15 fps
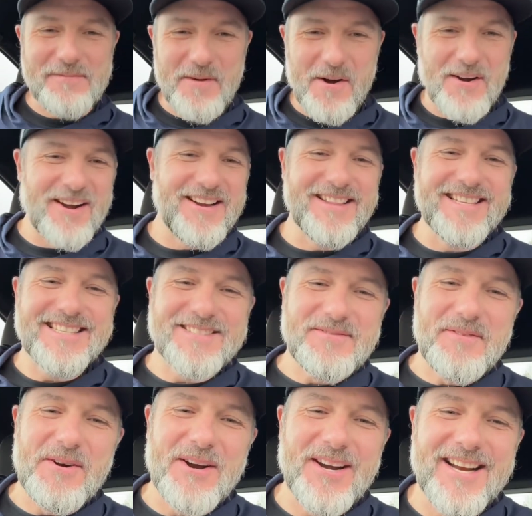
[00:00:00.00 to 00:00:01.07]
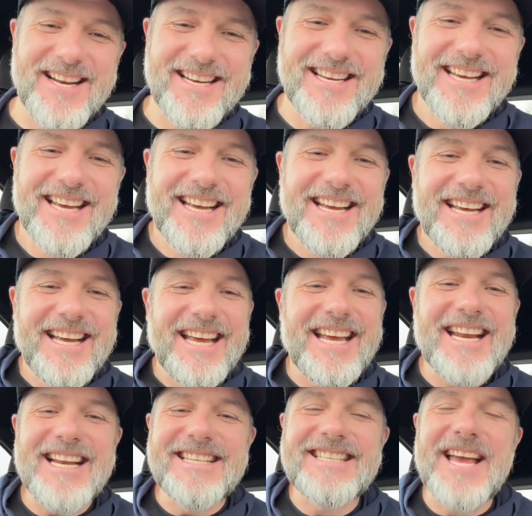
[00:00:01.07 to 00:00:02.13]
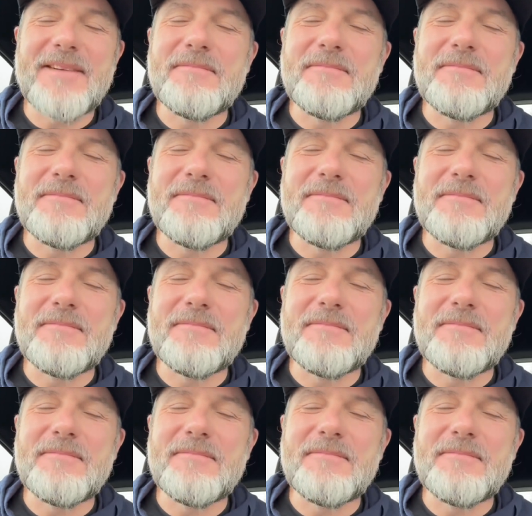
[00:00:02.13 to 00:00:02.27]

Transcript: morning this morning. It is a